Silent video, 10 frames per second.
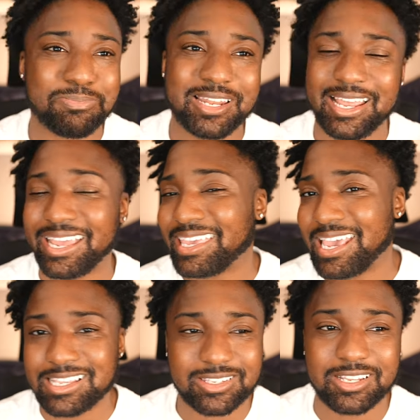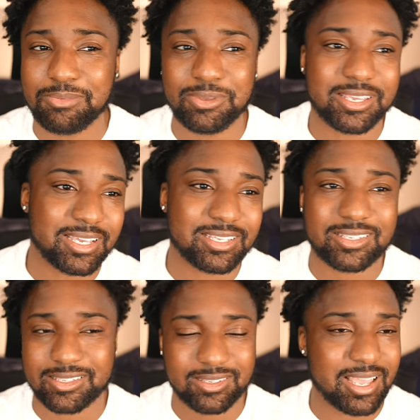but then I canceled it
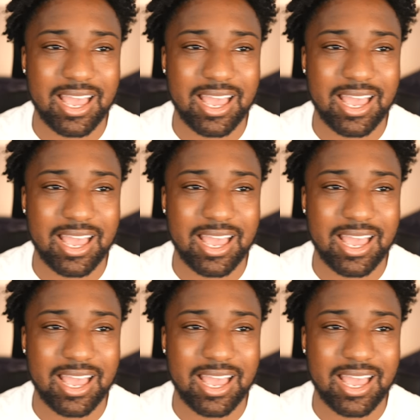because